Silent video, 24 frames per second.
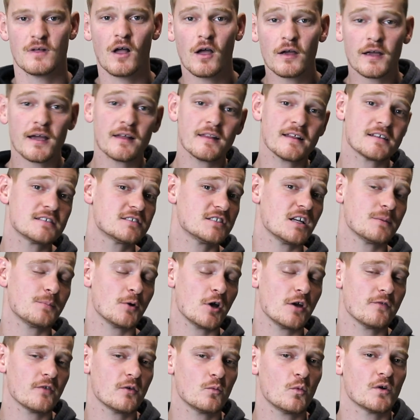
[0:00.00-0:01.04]
Okay, let's jump
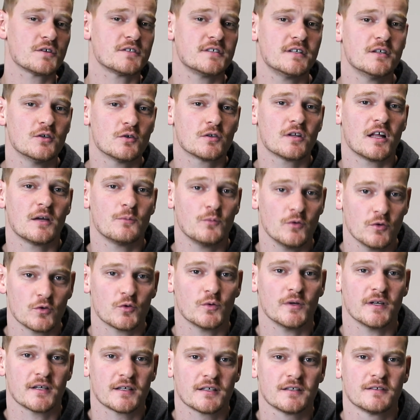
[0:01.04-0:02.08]
over and watch the hill climb real
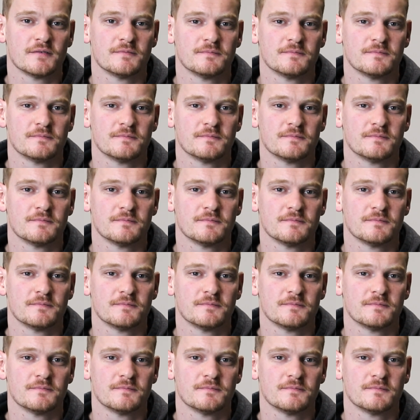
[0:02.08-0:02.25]
quick.